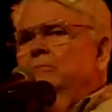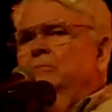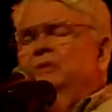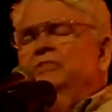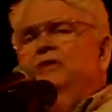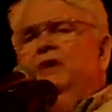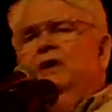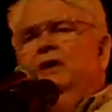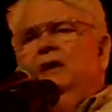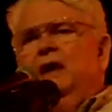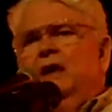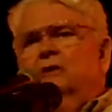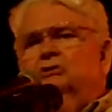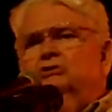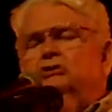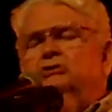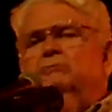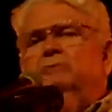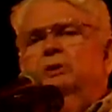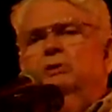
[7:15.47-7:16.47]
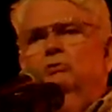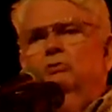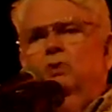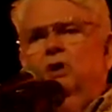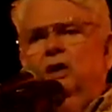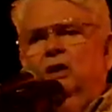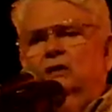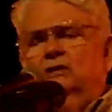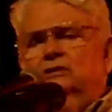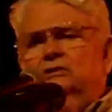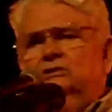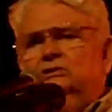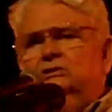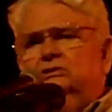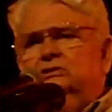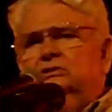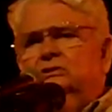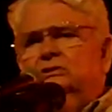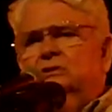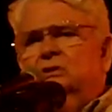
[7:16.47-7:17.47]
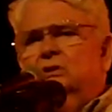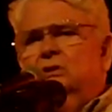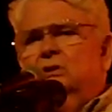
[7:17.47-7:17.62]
But the announcement was,